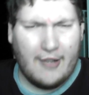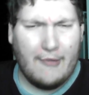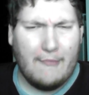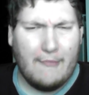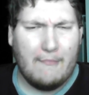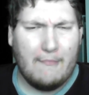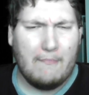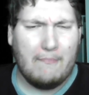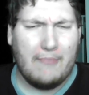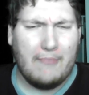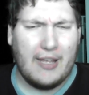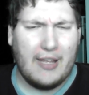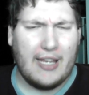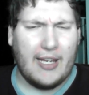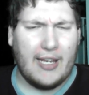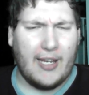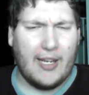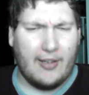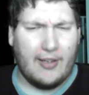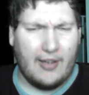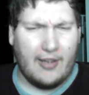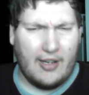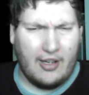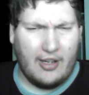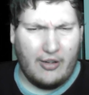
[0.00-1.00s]
Bean.
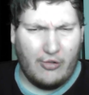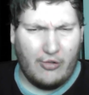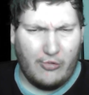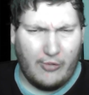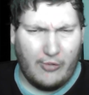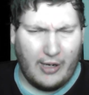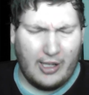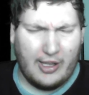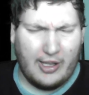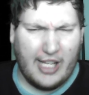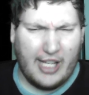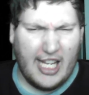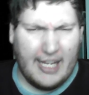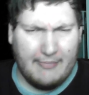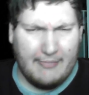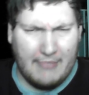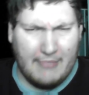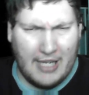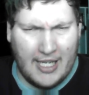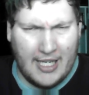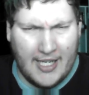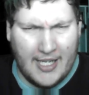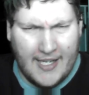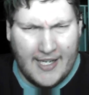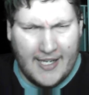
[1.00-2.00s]
Real name?
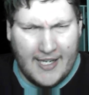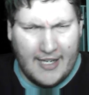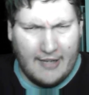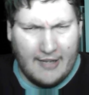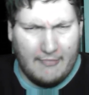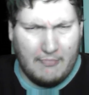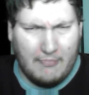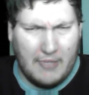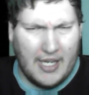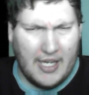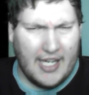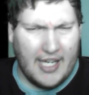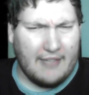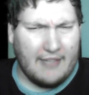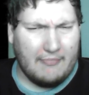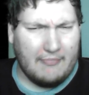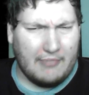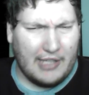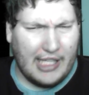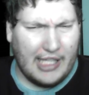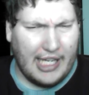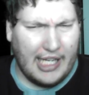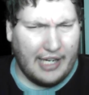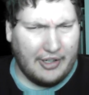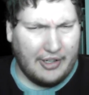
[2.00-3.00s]
Bean
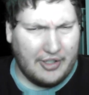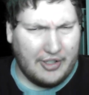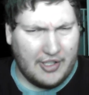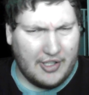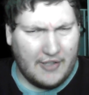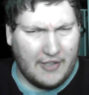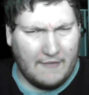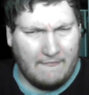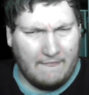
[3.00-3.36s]
Plant.